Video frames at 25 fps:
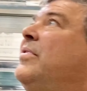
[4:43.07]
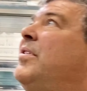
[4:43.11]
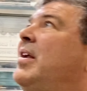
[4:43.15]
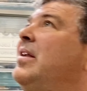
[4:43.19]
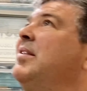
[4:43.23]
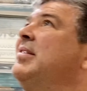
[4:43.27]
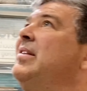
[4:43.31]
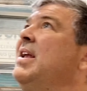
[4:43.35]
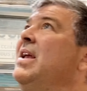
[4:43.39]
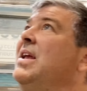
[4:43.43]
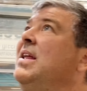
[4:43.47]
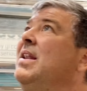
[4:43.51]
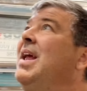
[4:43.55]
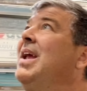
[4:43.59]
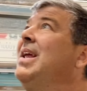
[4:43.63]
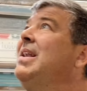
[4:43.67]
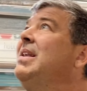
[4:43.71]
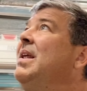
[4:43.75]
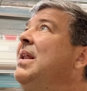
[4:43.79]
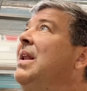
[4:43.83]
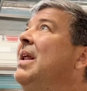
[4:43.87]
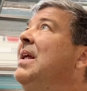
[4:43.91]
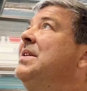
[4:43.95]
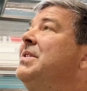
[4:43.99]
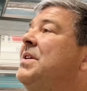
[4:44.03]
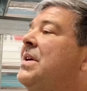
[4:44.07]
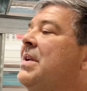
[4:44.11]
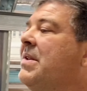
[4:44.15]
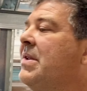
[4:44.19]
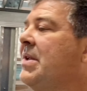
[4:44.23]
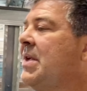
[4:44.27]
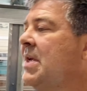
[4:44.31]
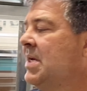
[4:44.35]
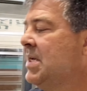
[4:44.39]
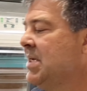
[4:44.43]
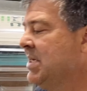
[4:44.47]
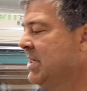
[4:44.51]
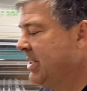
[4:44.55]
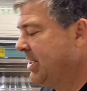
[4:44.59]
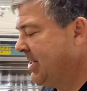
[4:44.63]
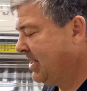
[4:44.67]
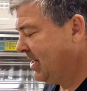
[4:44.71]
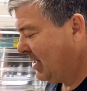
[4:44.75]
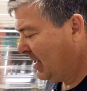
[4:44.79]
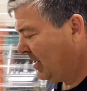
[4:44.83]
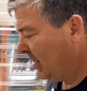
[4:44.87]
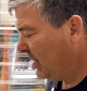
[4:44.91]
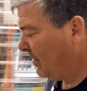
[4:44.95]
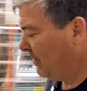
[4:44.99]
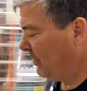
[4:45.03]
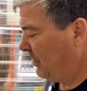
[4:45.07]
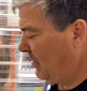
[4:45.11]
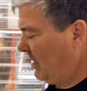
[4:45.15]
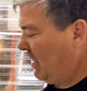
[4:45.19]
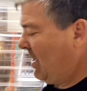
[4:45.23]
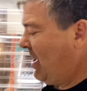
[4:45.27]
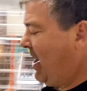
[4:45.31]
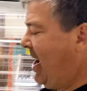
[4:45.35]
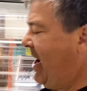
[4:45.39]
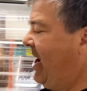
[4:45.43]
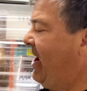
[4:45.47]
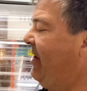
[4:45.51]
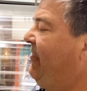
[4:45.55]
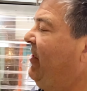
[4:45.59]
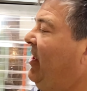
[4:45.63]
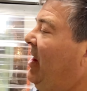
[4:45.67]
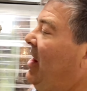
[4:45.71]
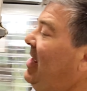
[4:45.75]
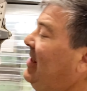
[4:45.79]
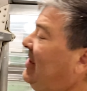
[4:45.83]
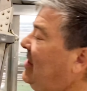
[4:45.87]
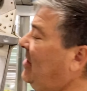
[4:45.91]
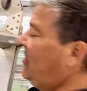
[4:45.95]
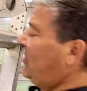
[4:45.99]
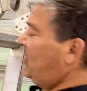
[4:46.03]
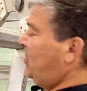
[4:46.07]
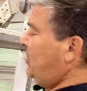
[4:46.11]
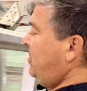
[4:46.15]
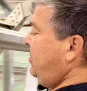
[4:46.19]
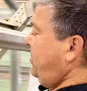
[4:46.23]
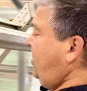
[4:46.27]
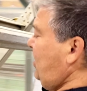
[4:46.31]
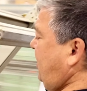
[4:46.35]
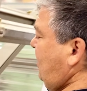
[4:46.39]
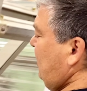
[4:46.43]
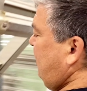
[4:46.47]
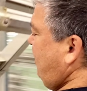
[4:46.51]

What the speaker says: 16, 18 inches. I give you lots of screws.